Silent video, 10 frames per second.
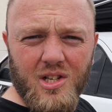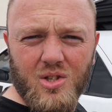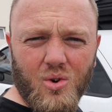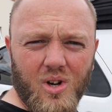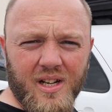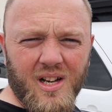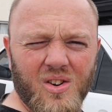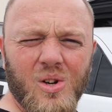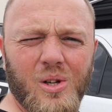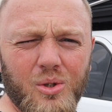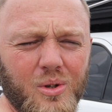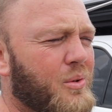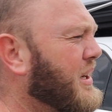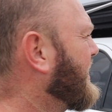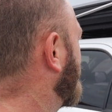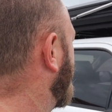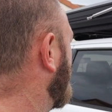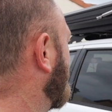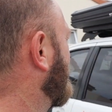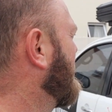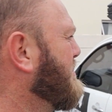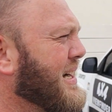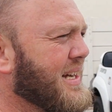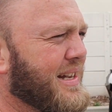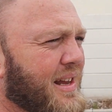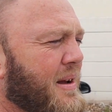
installing it now. I'll do a quick review, but